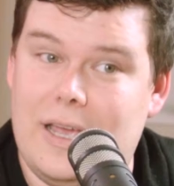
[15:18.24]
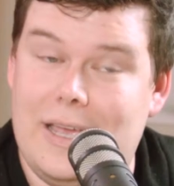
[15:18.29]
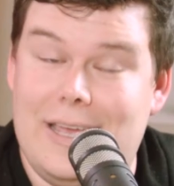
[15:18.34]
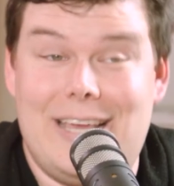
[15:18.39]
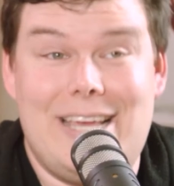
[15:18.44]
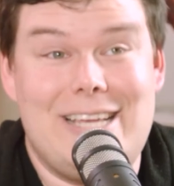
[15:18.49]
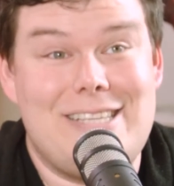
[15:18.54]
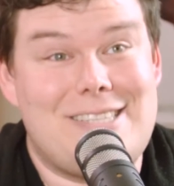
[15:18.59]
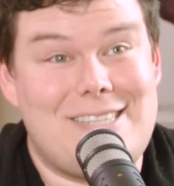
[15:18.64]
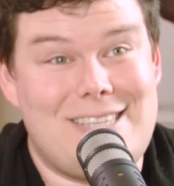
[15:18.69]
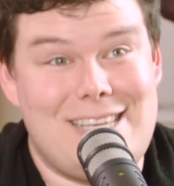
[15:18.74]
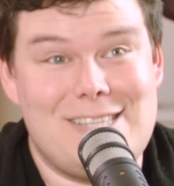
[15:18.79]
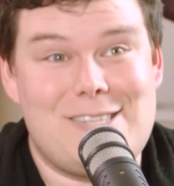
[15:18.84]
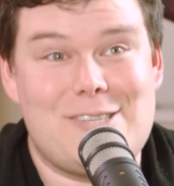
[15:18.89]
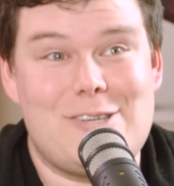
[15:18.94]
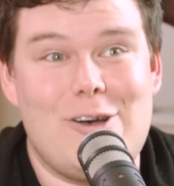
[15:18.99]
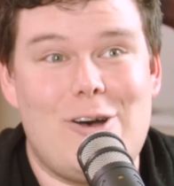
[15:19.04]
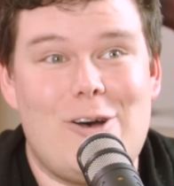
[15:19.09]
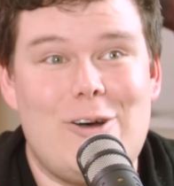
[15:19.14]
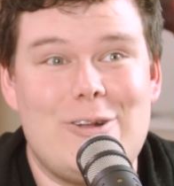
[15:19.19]

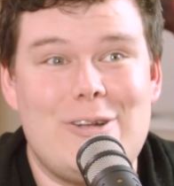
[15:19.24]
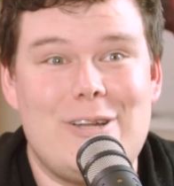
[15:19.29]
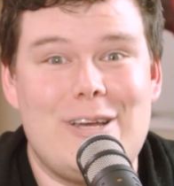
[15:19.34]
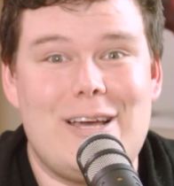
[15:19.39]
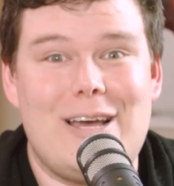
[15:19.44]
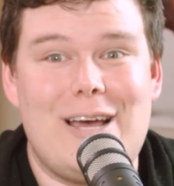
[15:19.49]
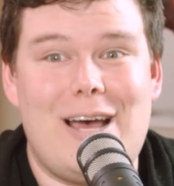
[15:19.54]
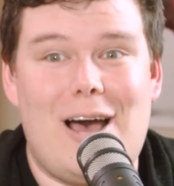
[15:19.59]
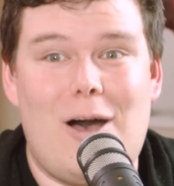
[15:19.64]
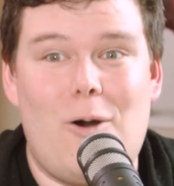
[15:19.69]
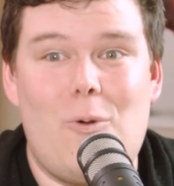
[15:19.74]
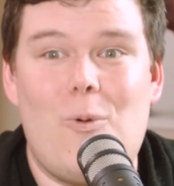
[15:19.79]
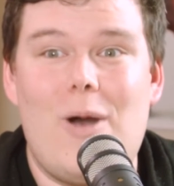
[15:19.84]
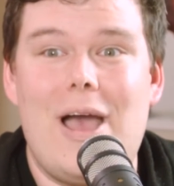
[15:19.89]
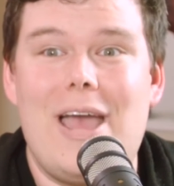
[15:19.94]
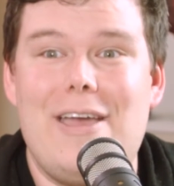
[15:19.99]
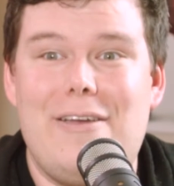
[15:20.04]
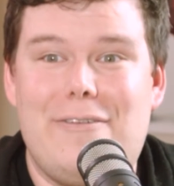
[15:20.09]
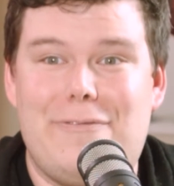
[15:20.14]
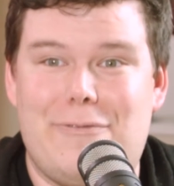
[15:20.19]
It's gone
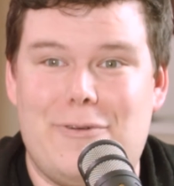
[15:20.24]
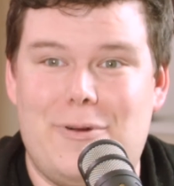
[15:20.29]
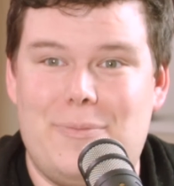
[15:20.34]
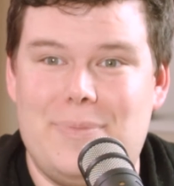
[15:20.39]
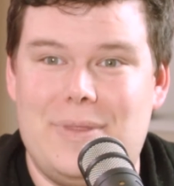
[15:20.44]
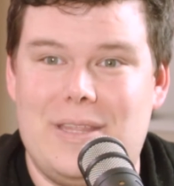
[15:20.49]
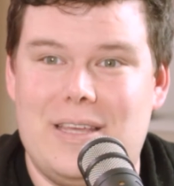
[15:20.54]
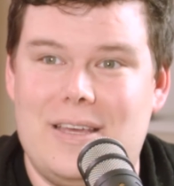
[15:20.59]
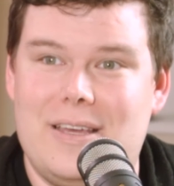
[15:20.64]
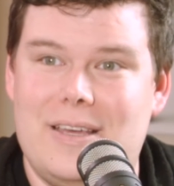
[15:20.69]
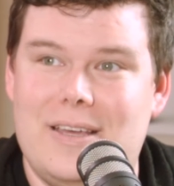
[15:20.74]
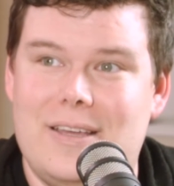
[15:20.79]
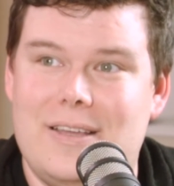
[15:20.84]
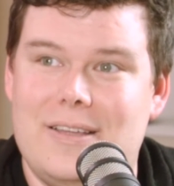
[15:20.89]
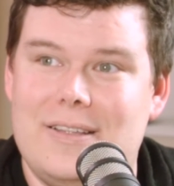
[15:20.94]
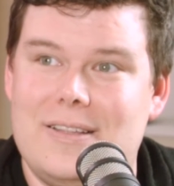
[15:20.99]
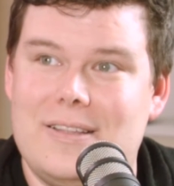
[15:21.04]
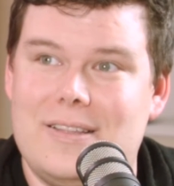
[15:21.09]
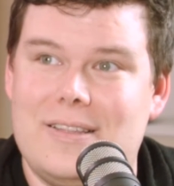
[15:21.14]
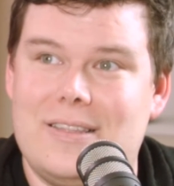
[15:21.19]
away from
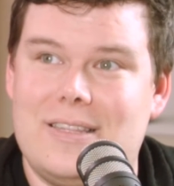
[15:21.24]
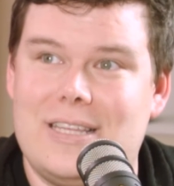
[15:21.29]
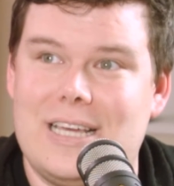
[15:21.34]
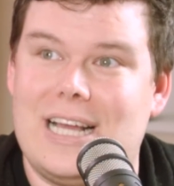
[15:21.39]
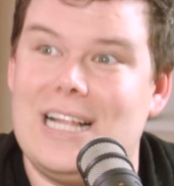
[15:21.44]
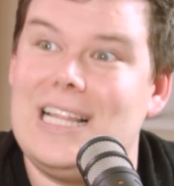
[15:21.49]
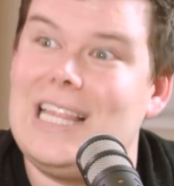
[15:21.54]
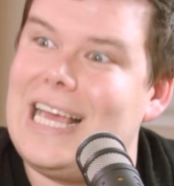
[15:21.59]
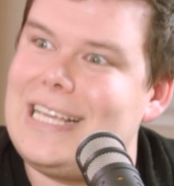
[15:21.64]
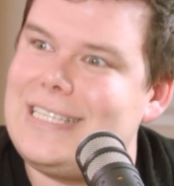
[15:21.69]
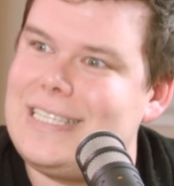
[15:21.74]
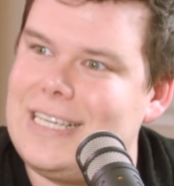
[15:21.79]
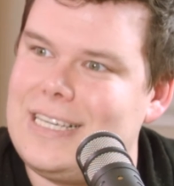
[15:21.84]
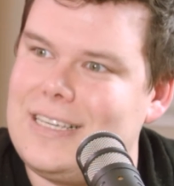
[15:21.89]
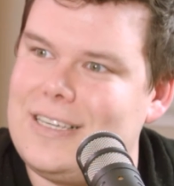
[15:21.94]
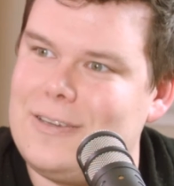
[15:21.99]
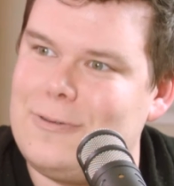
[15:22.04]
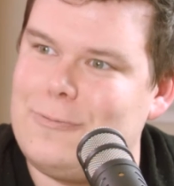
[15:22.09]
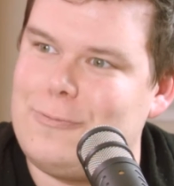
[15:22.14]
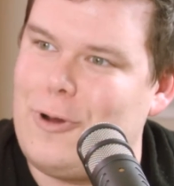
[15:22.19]
the
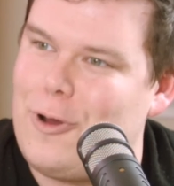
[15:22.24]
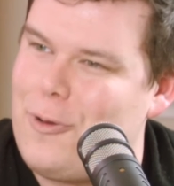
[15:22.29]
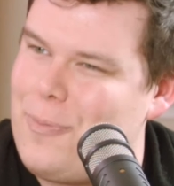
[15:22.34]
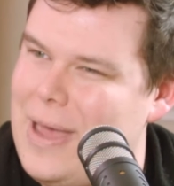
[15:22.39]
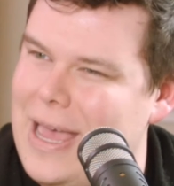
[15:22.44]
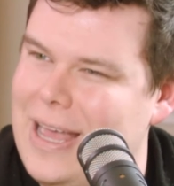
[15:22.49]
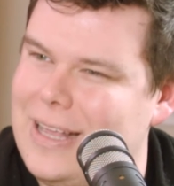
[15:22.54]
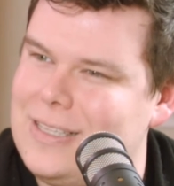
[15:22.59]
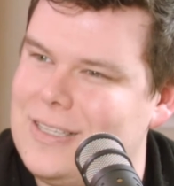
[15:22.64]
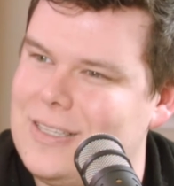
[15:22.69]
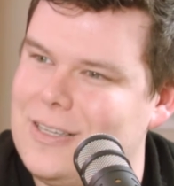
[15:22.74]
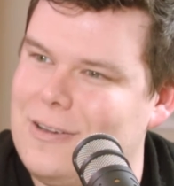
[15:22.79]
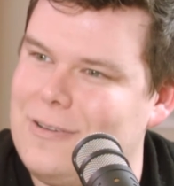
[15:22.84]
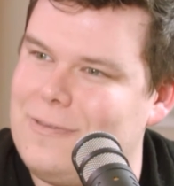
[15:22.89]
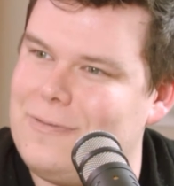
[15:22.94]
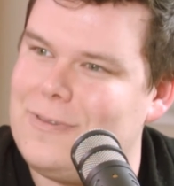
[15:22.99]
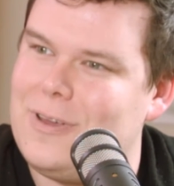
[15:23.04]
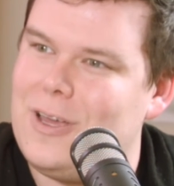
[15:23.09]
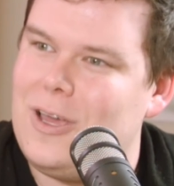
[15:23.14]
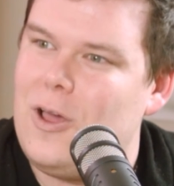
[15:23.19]
classic romance
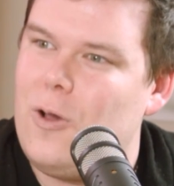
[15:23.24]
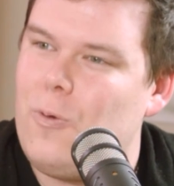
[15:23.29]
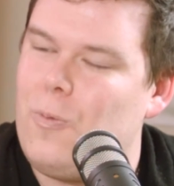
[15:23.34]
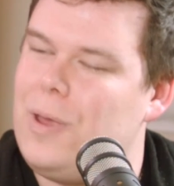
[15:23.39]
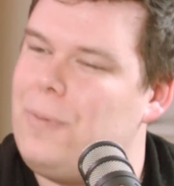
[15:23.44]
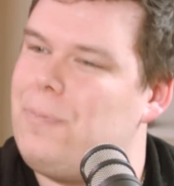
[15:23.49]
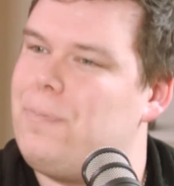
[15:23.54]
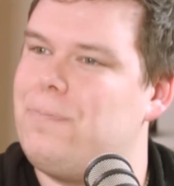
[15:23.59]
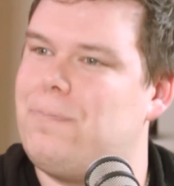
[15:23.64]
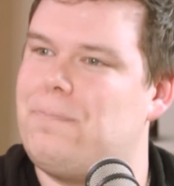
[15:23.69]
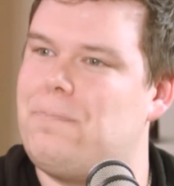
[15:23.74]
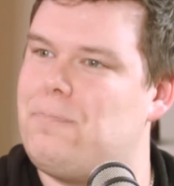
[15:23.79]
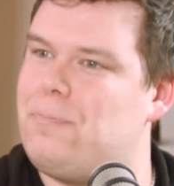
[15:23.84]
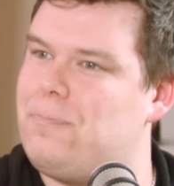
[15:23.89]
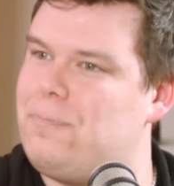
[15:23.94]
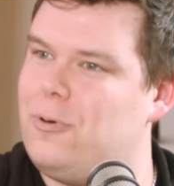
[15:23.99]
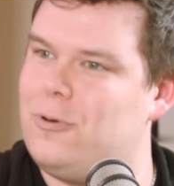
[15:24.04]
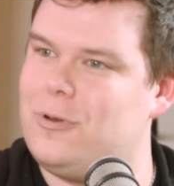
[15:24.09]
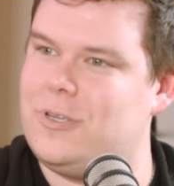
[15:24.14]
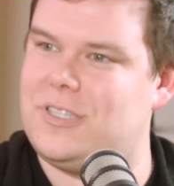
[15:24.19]
of we
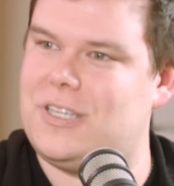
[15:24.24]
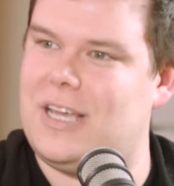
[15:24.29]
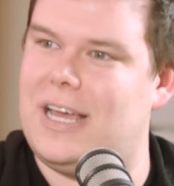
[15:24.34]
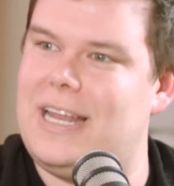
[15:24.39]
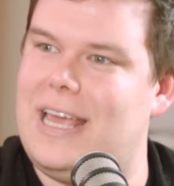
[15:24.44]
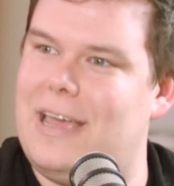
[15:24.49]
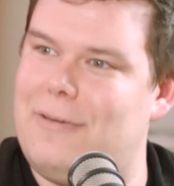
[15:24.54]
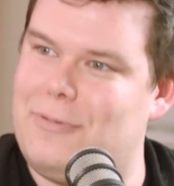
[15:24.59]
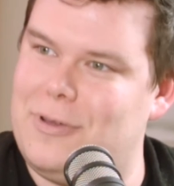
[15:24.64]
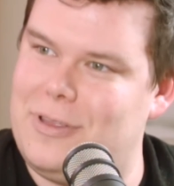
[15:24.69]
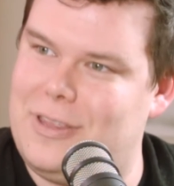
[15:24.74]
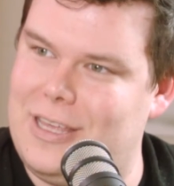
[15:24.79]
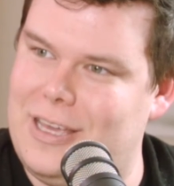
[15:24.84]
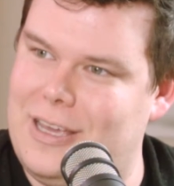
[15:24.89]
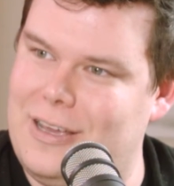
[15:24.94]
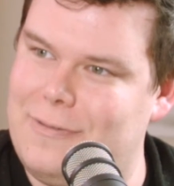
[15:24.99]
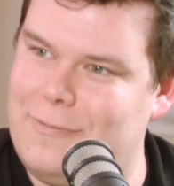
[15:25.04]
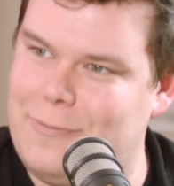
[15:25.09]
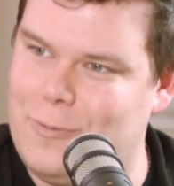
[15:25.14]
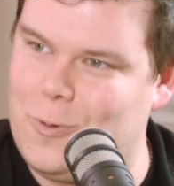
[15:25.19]
put aside
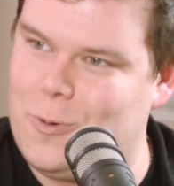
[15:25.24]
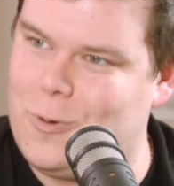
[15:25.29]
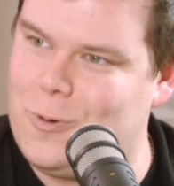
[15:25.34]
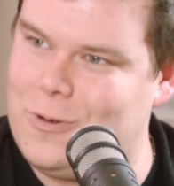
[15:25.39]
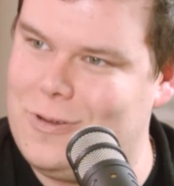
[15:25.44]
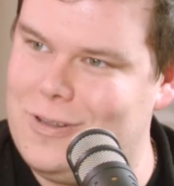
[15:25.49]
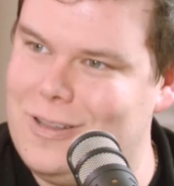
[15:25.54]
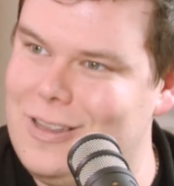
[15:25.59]
everything for